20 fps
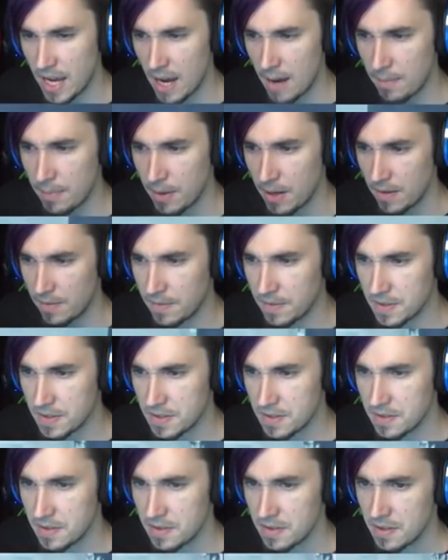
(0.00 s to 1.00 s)
camp
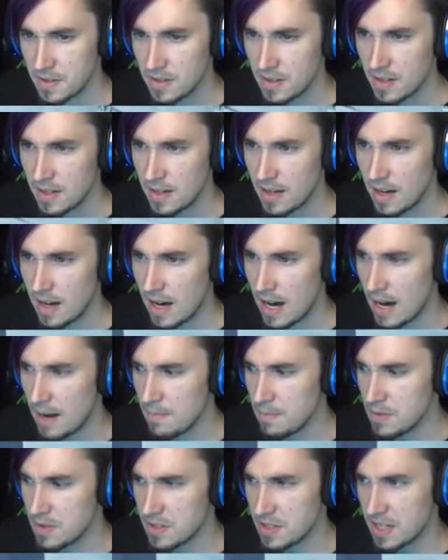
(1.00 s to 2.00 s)
office.
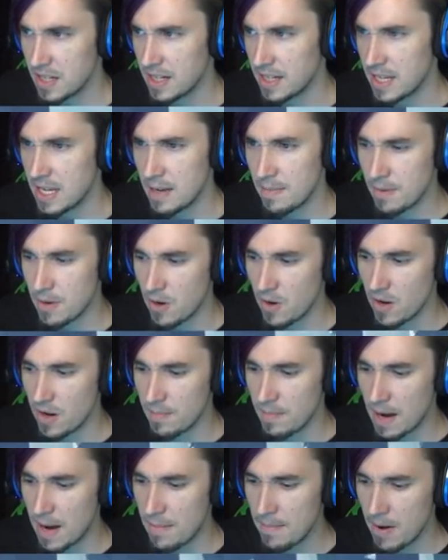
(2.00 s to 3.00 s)
I'm just going to keep going
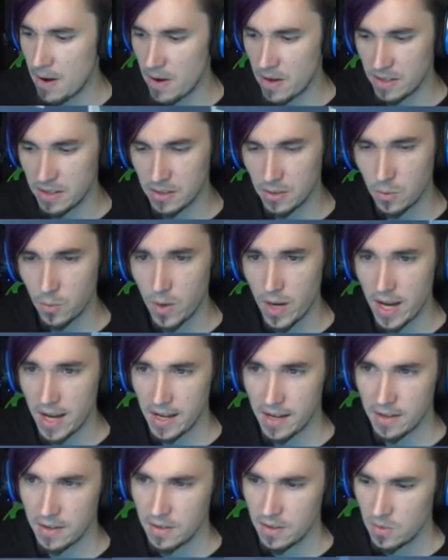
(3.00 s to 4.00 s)
on my merry little
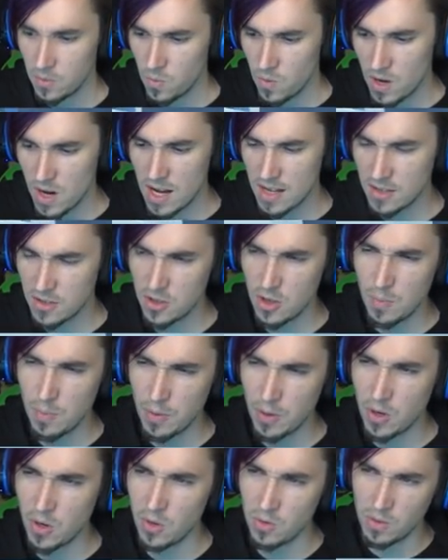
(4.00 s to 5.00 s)
way. We're not
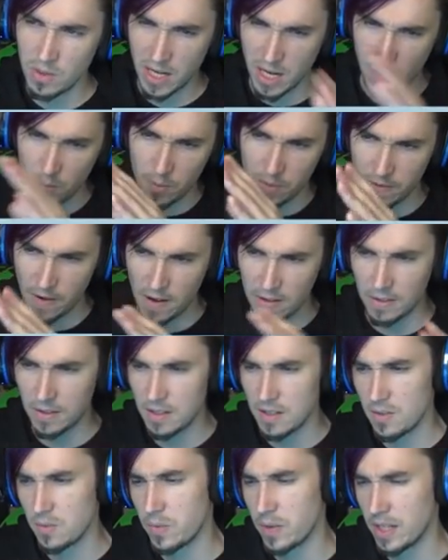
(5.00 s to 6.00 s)
super cold right now. We've got
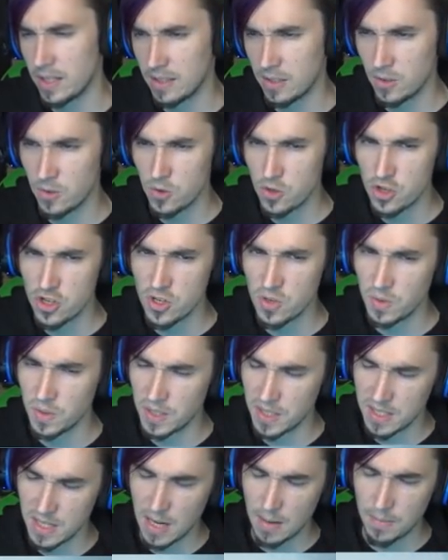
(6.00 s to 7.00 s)
the we got the little shield
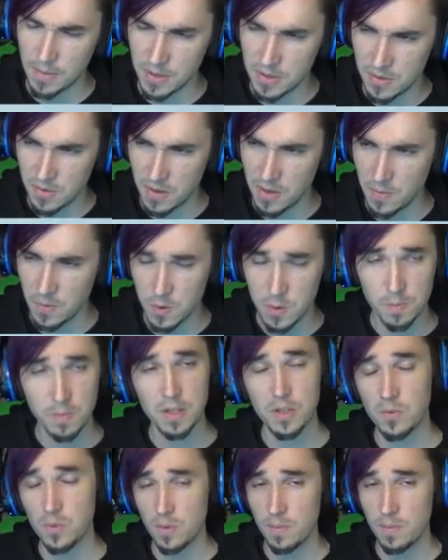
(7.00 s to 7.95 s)
at the top of the screen, which means